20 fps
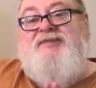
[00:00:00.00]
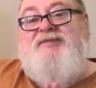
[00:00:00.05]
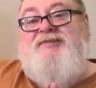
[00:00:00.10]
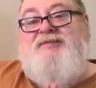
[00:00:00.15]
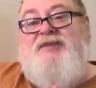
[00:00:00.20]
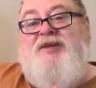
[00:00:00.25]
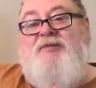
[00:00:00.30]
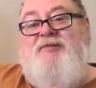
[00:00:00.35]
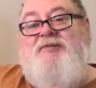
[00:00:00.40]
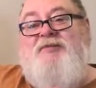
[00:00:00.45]

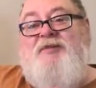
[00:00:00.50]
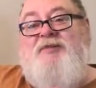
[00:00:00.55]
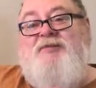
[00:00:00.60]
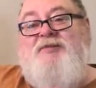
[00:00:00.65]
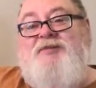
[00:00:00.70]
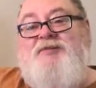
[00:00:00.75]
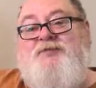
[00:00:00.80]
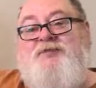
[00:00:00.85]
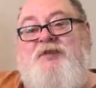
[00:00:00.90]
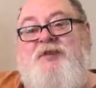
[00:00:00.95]
some from
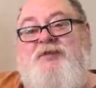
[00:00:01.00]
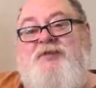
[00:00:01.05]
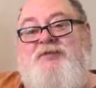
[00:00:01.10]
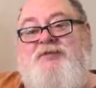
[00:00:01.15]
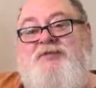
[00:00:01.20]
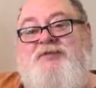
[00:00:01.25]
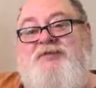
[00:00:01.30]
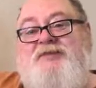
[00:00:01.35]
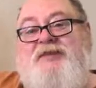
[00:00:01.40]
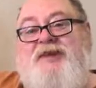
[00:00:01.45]
his
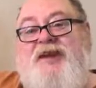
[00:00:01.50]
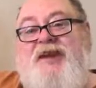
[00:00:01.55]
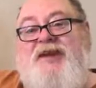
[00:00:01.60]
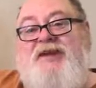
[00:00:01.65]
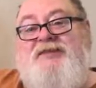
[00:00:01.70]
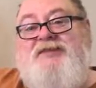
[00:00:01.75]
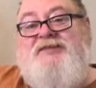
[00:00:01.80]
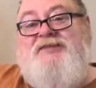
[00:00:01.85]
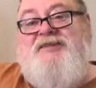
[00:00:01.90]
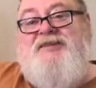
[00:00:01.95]
brother's
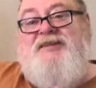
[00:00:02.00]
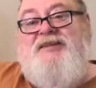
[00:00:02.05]
stash.